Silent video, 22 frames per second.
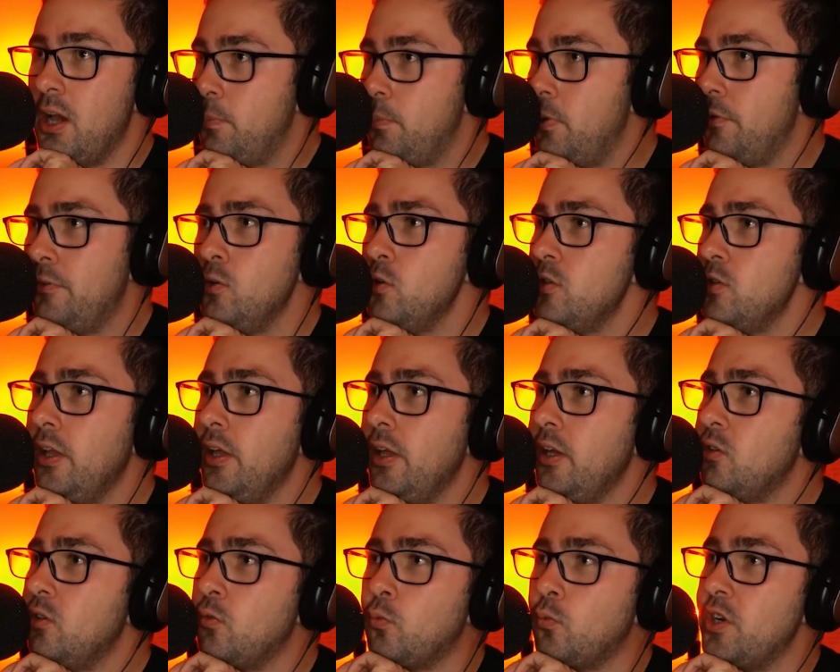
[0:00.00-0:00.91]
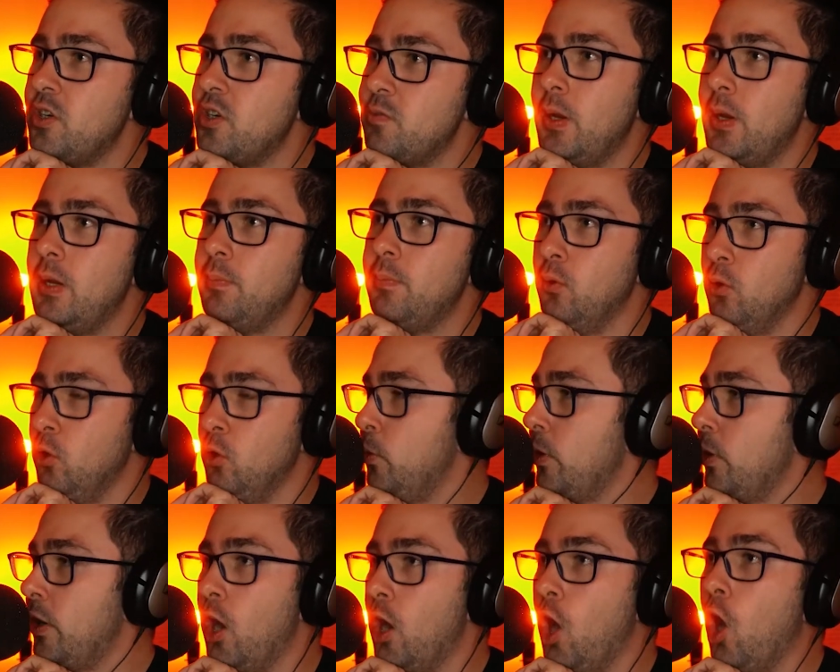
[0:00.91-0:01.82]
But if you're selling to rich people
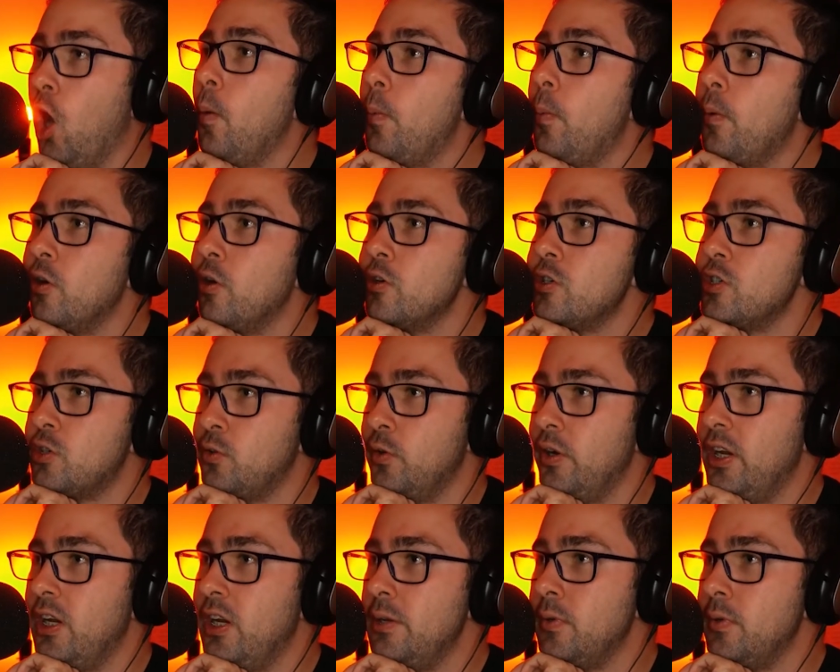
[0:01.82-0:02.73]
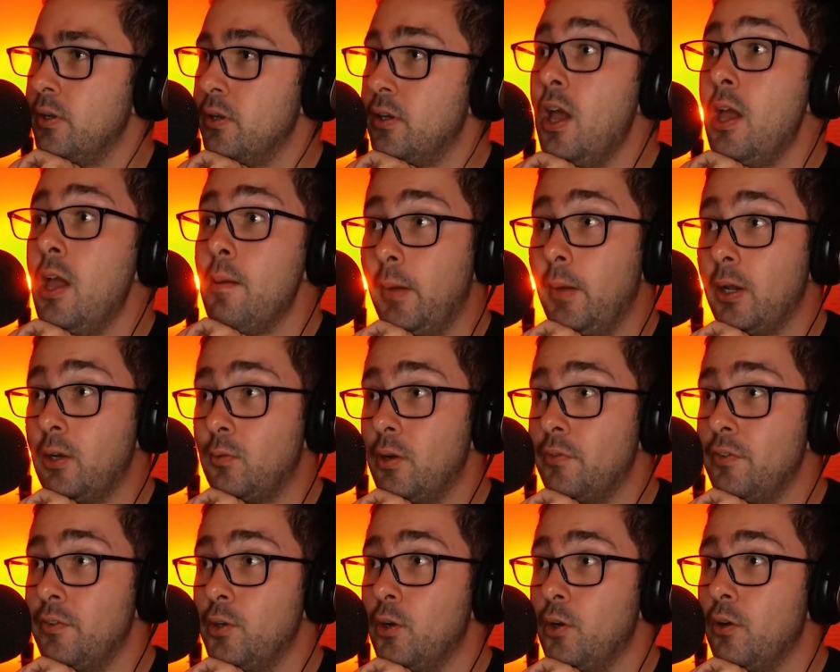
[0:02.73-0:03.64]
who are going to open it on stream and make
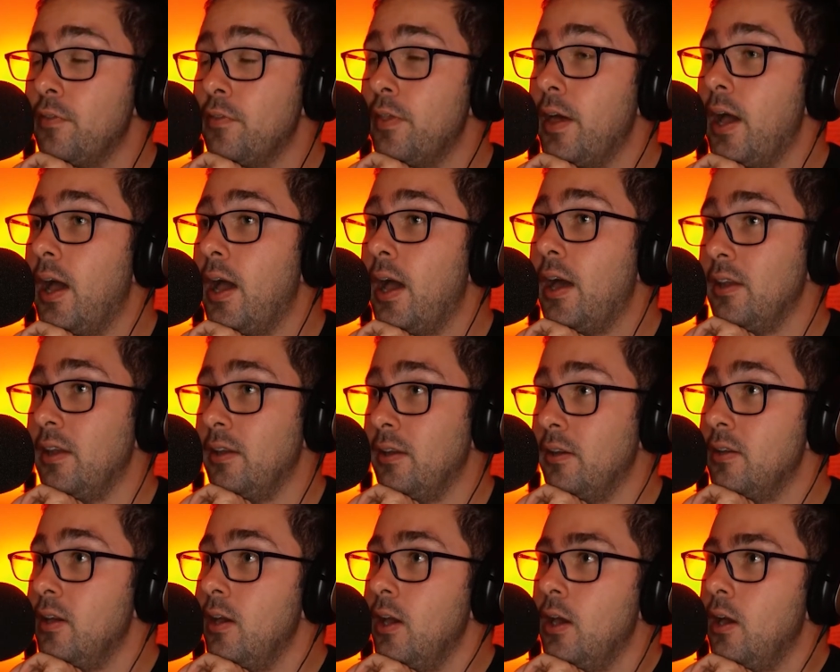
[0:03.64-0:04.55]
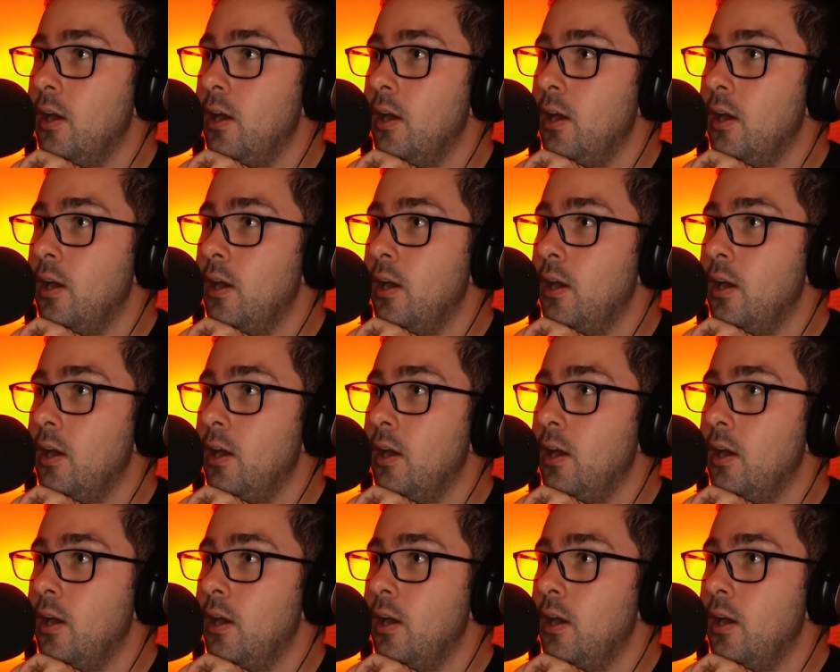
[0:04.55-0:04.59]
revenue off that, and